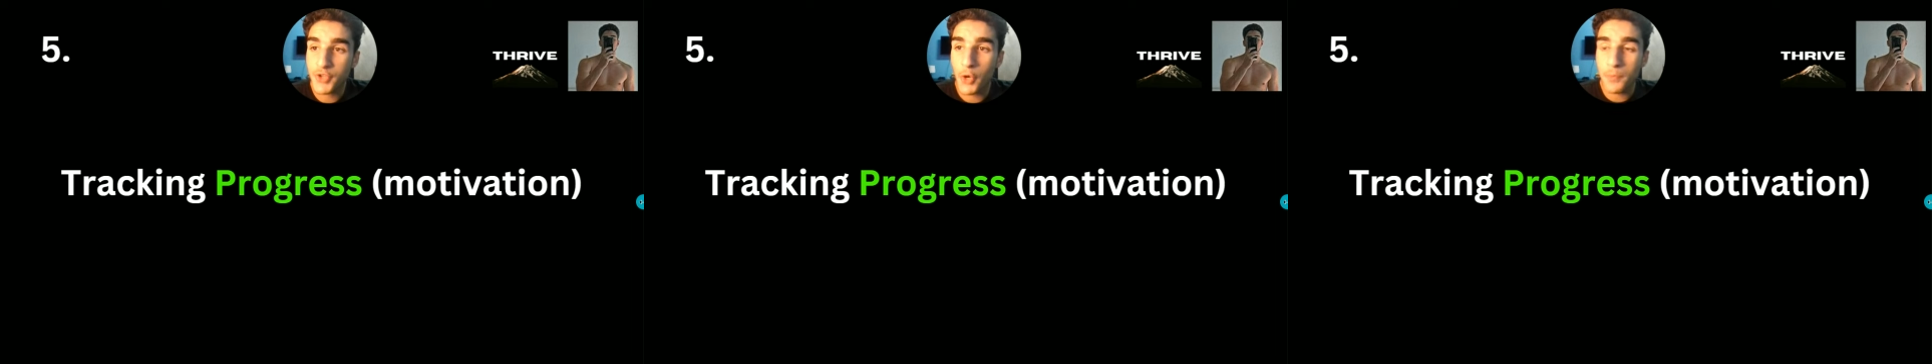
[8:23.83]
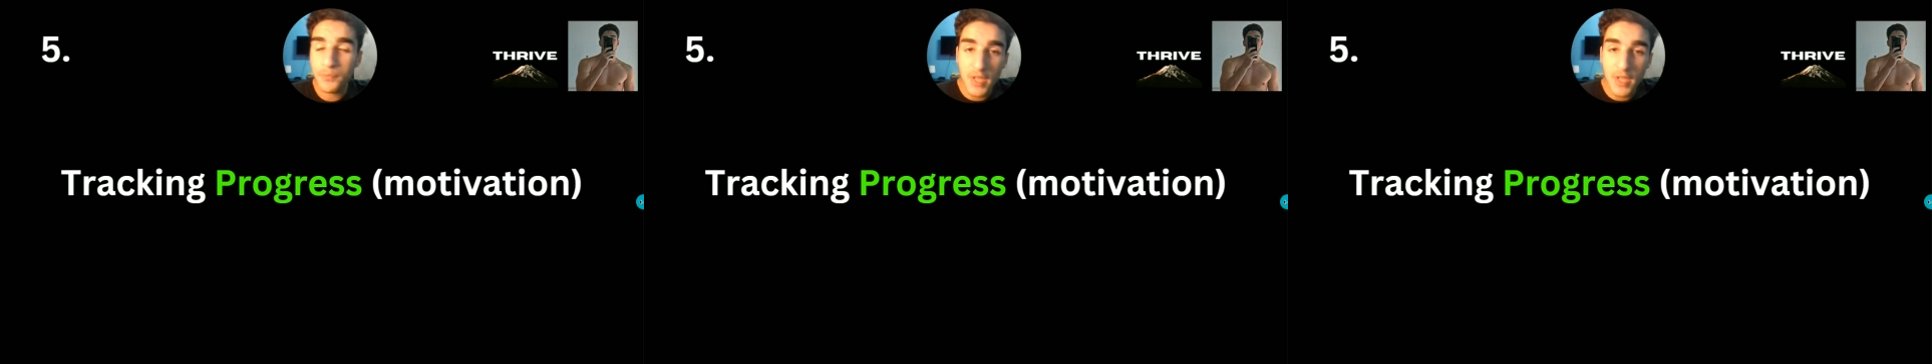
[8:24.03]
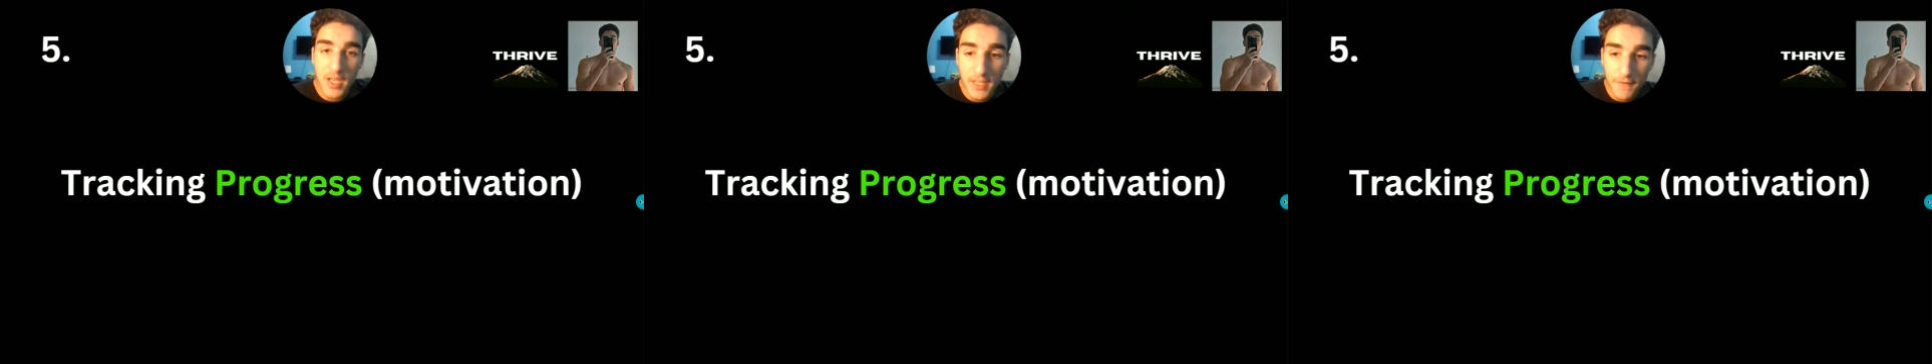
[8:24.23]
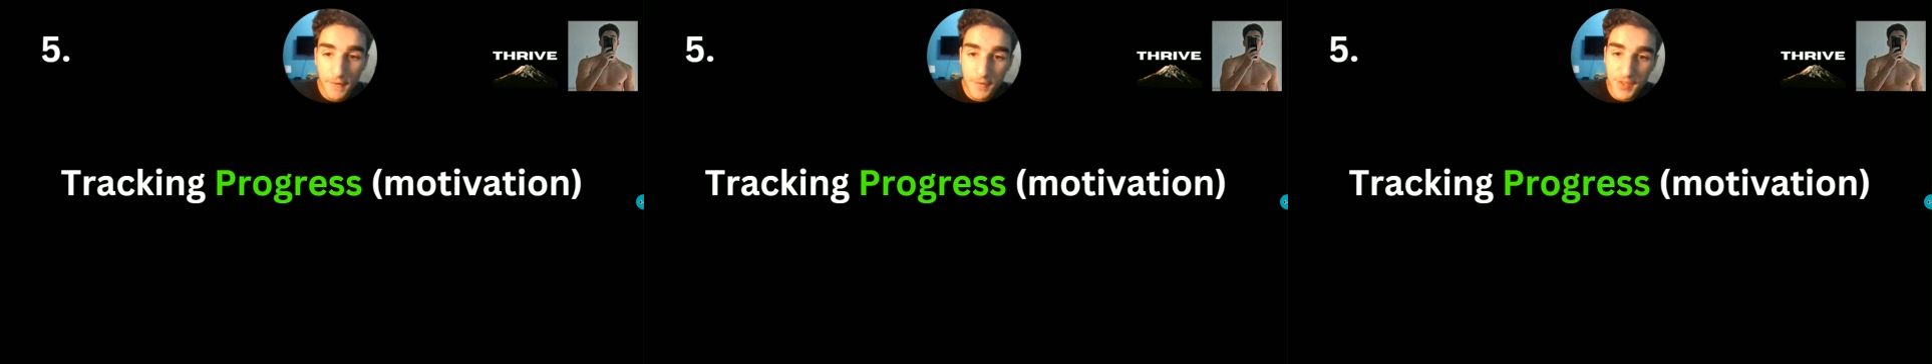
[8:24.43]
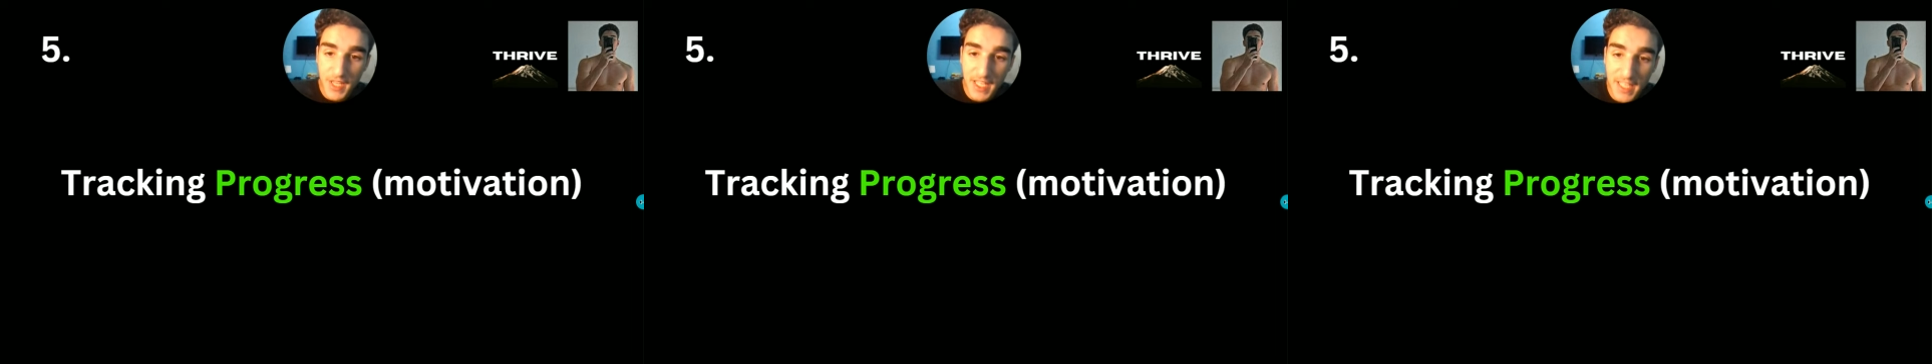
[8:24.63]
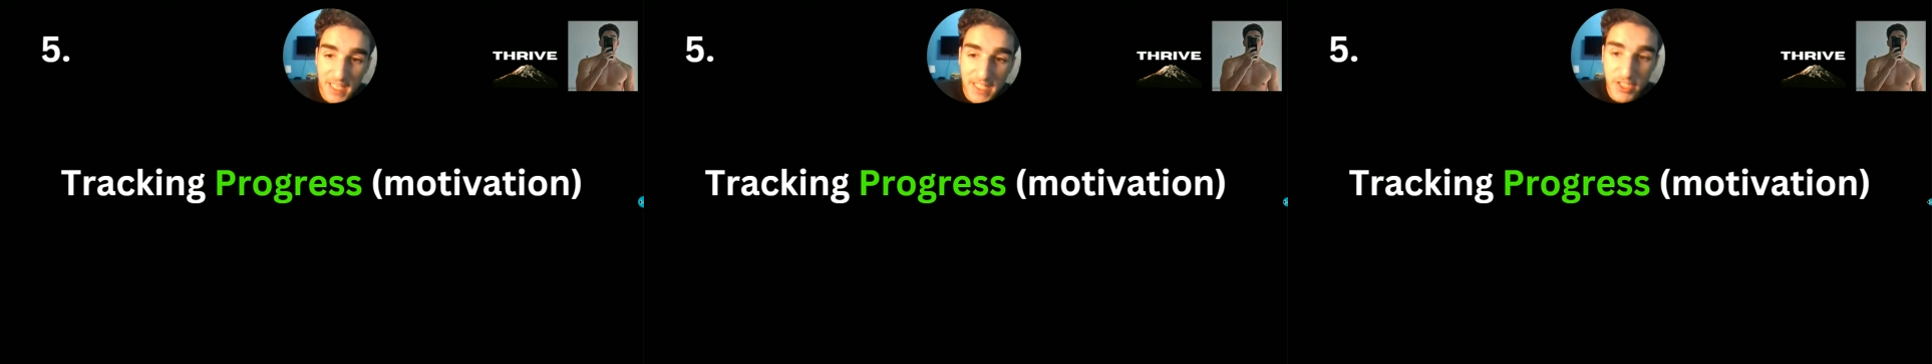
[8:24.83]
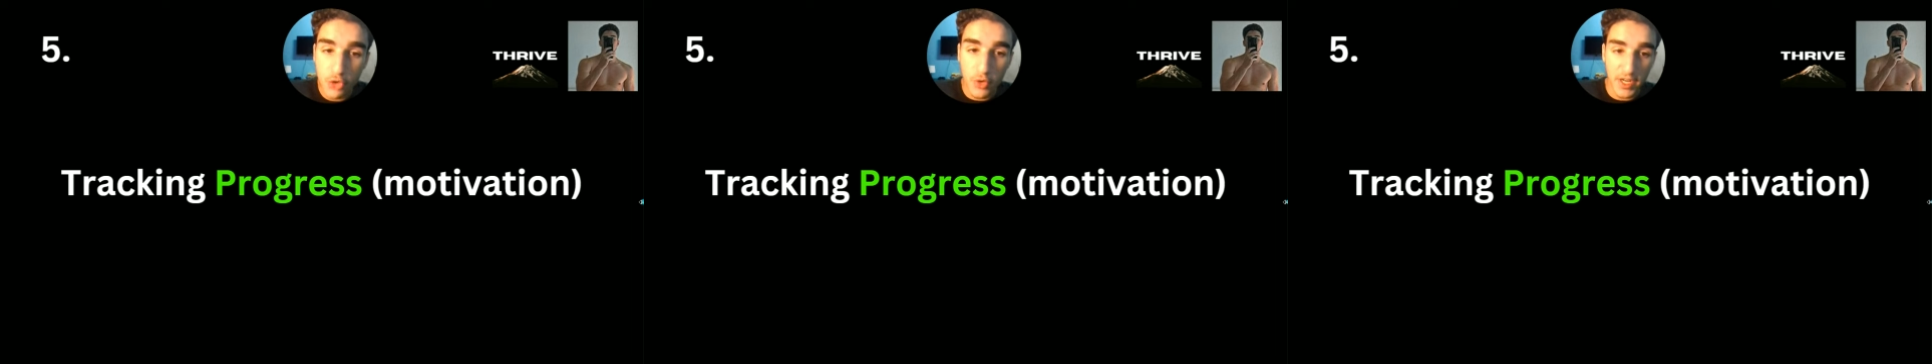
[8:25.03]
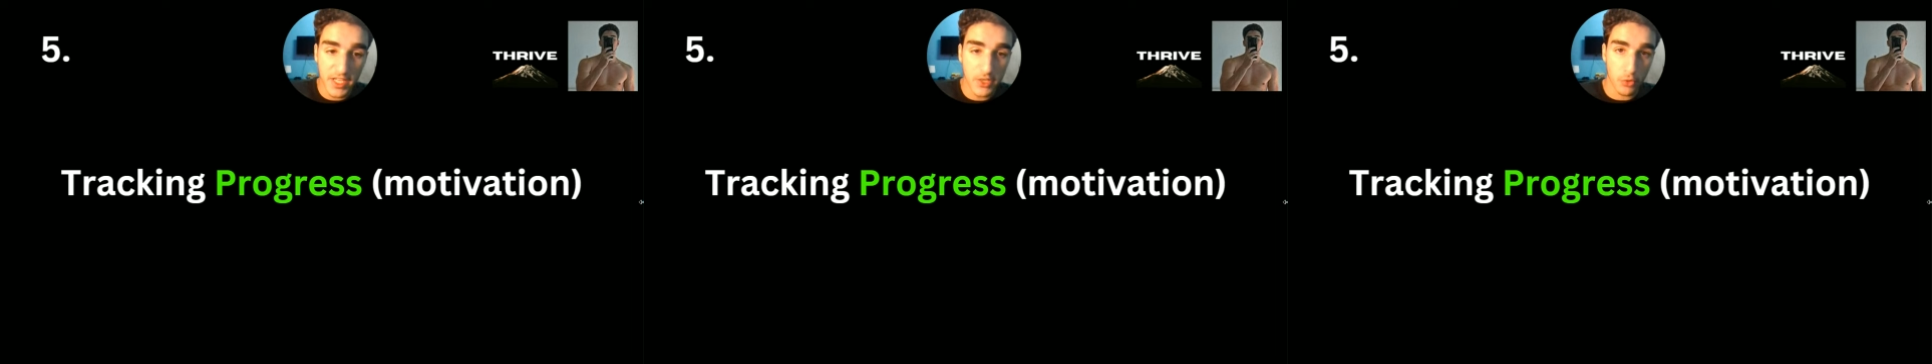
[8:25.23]
So the fifth thing
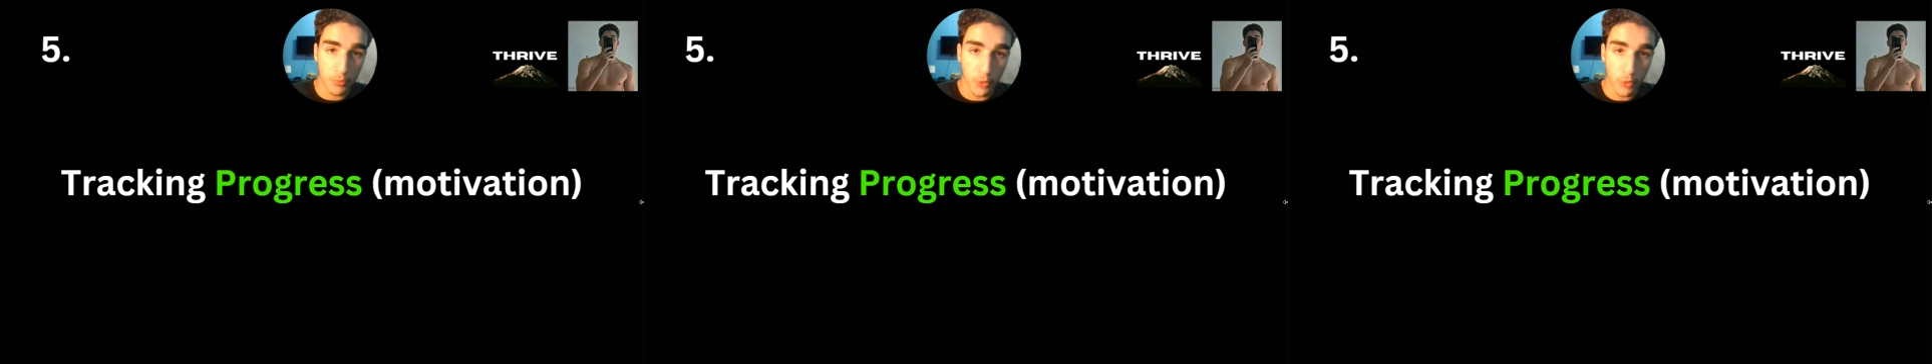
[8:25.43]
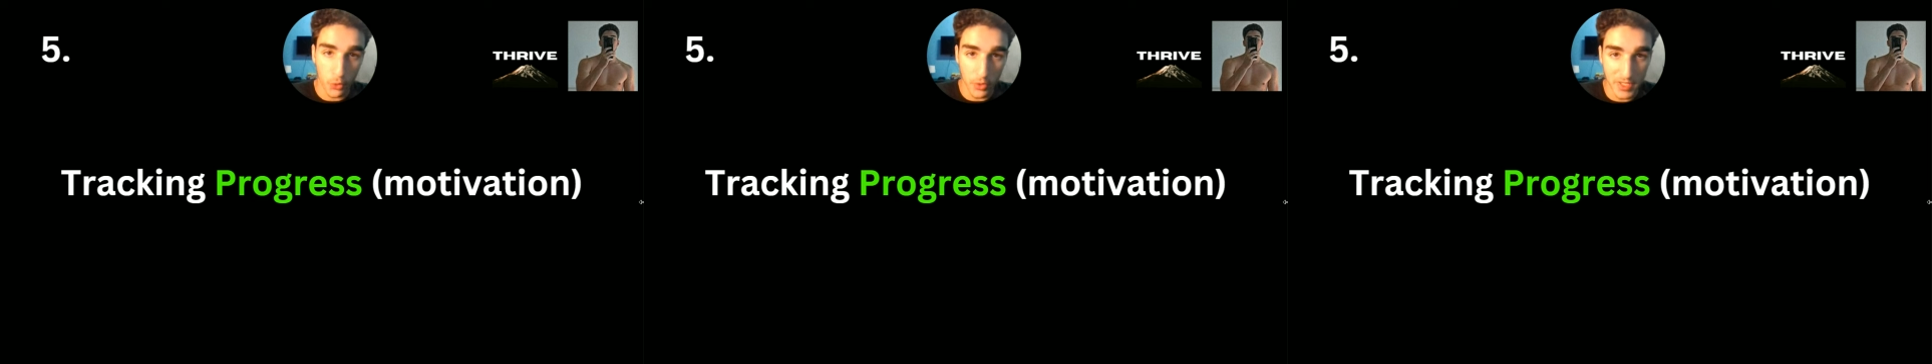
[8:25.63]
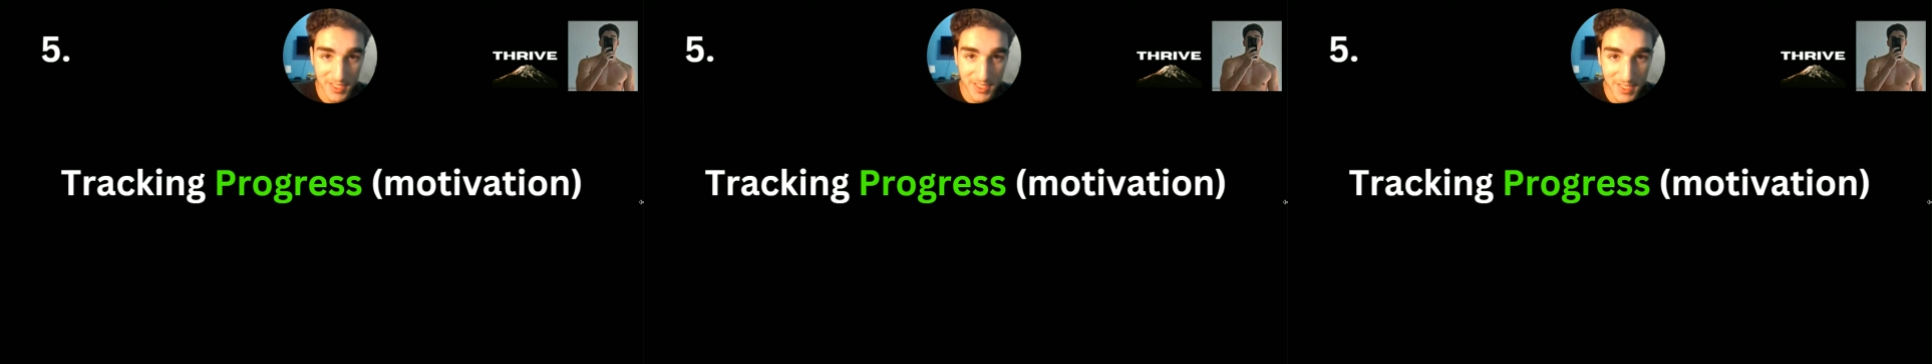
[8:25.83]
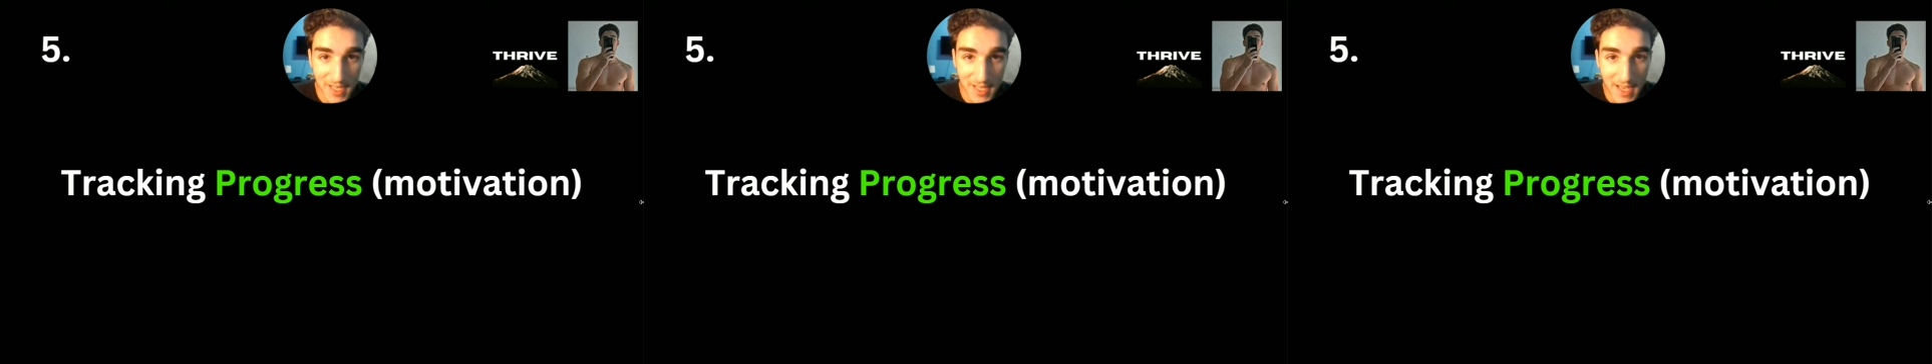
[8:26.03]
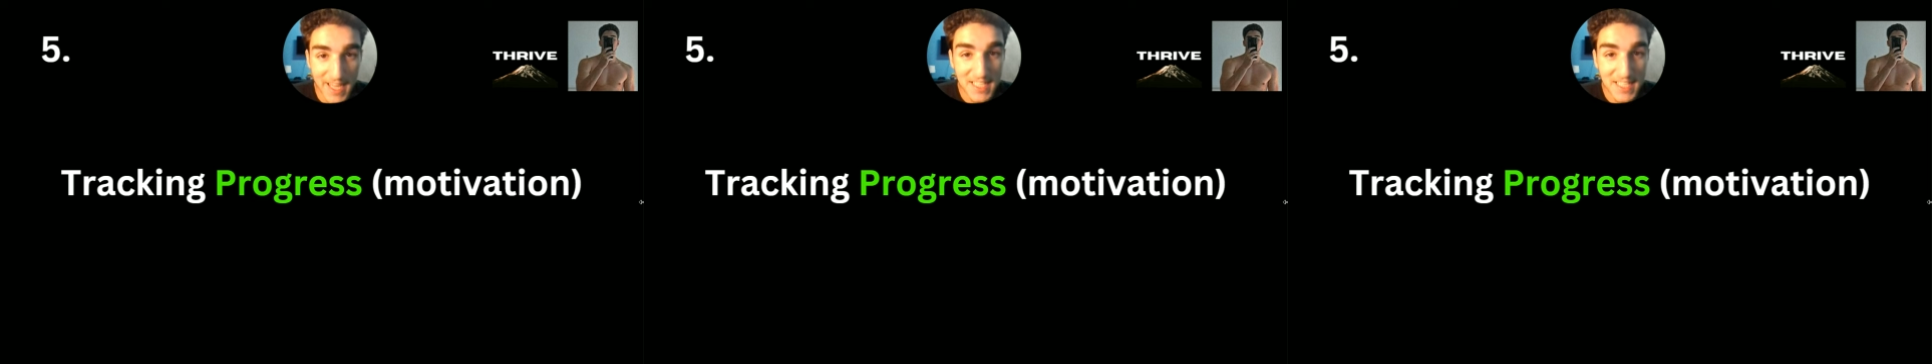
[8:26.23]
is tracking your progress,